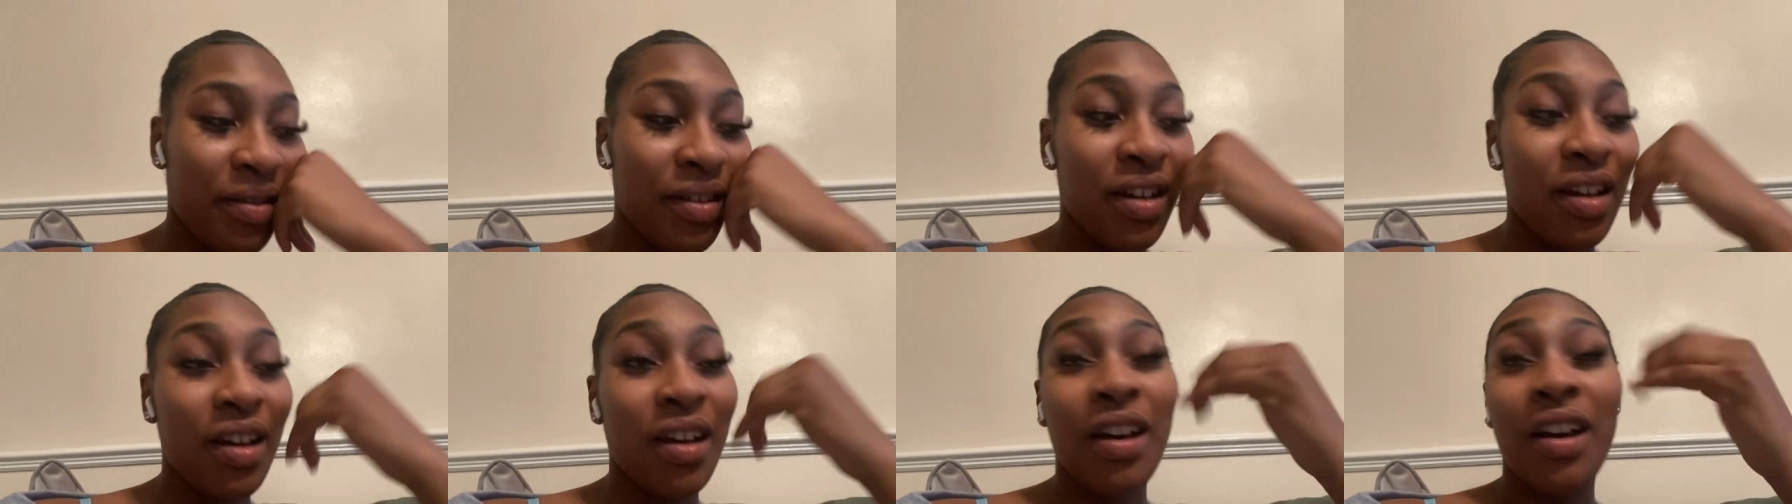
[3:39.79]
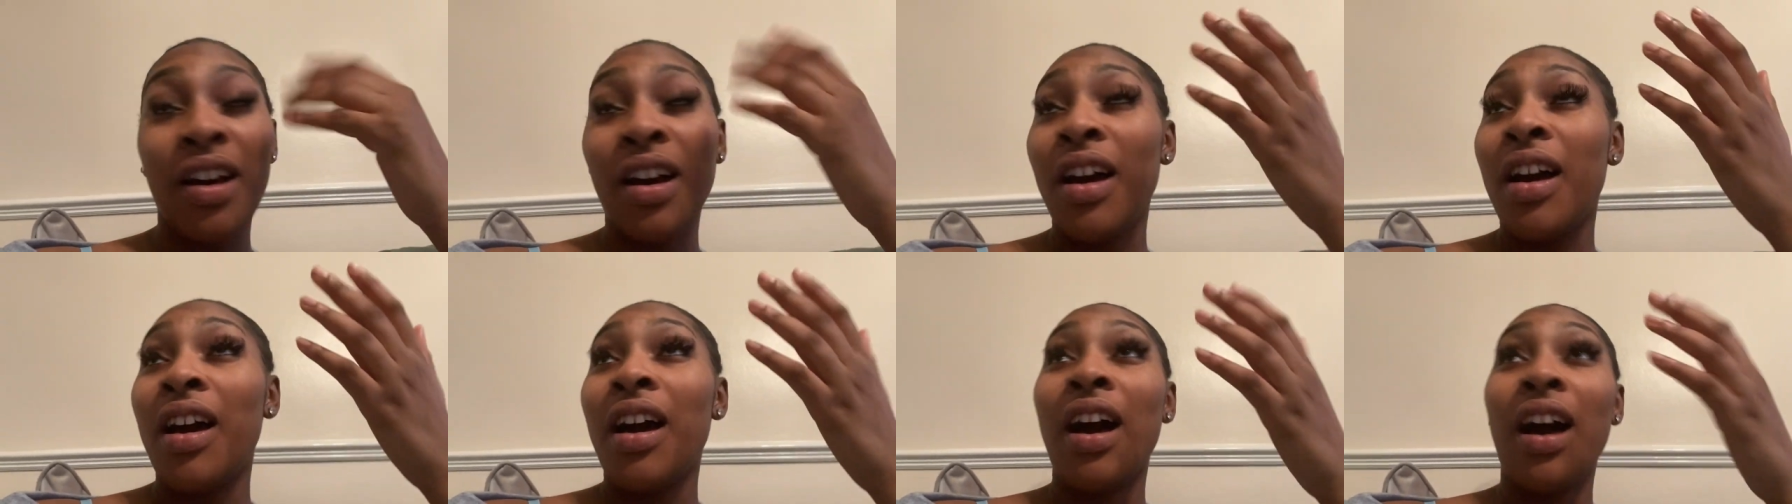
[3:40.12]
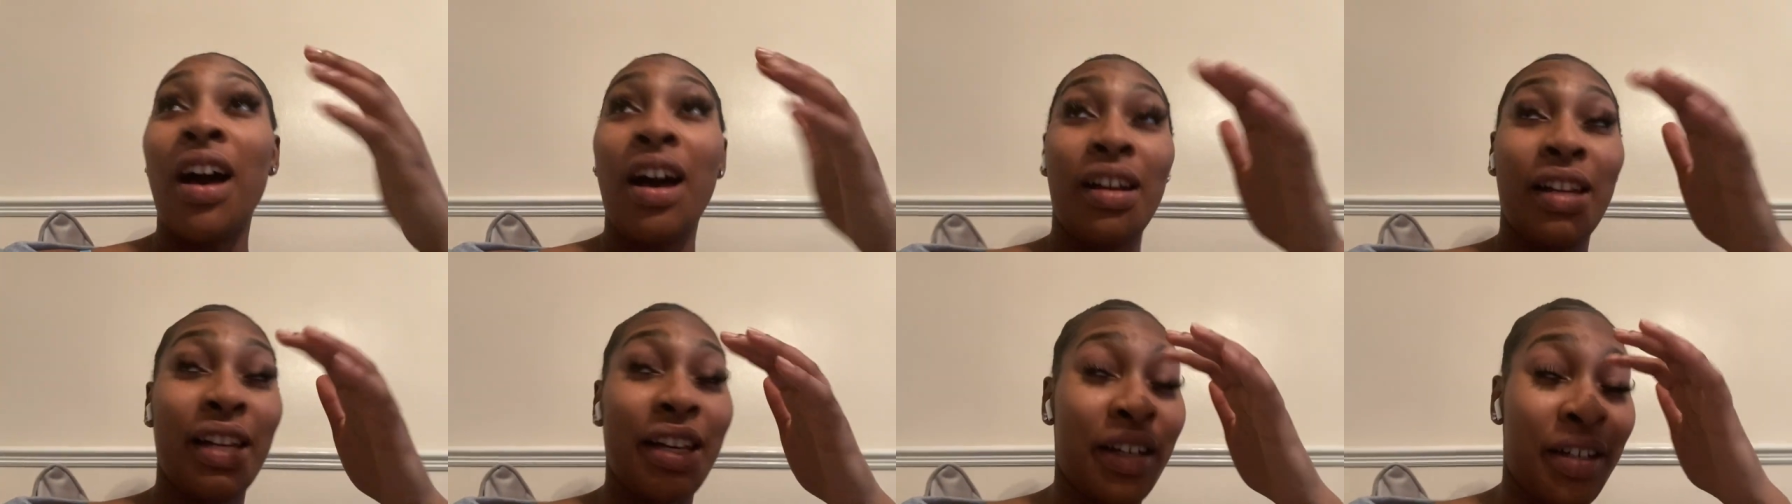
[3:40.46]
Yeah? I'll
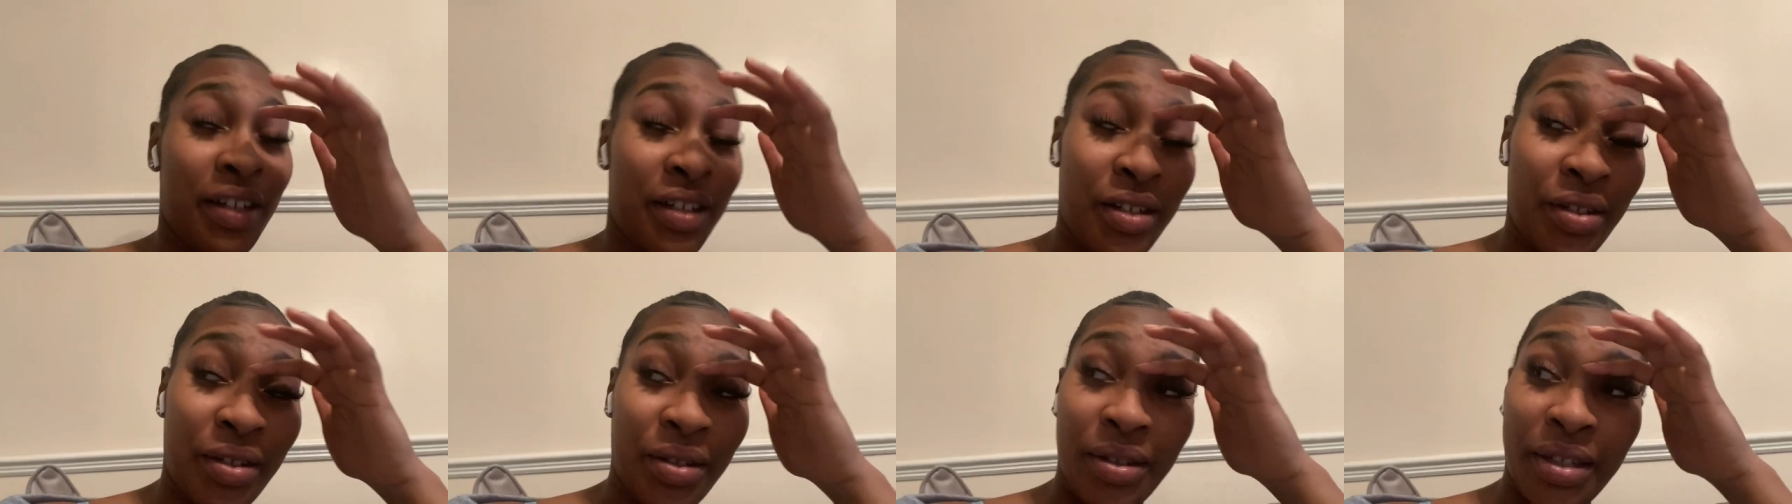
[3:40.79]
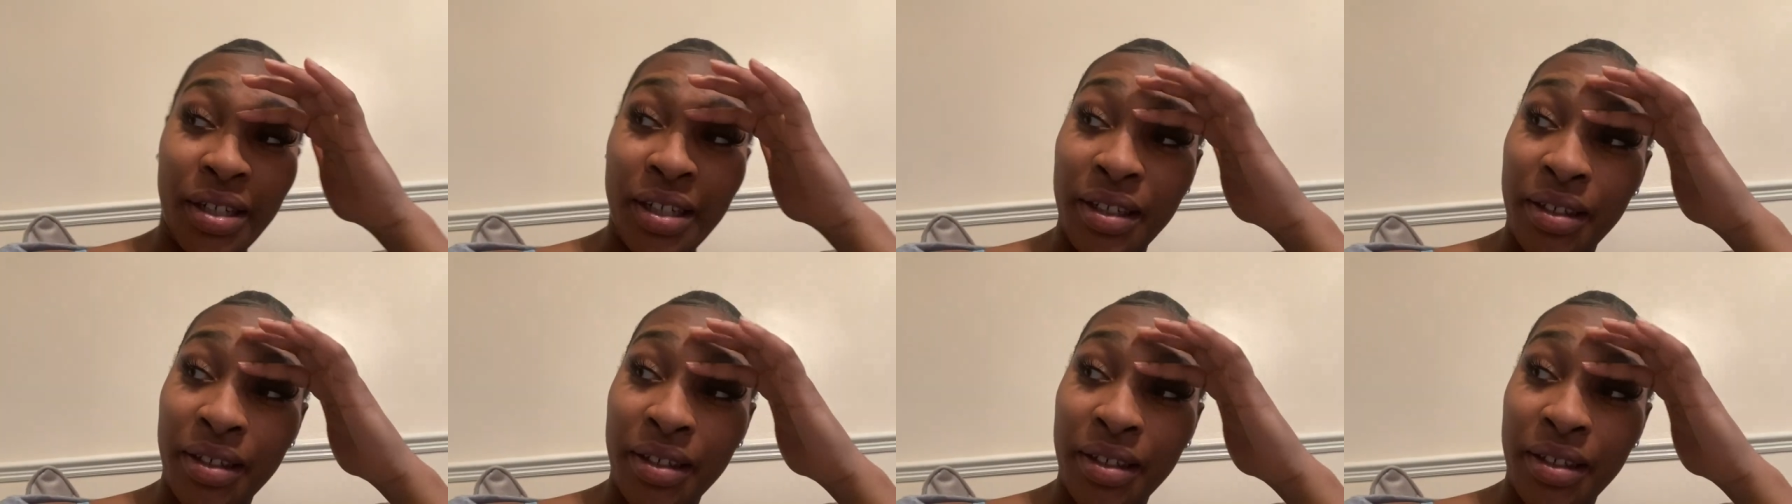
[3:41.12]
let her know then.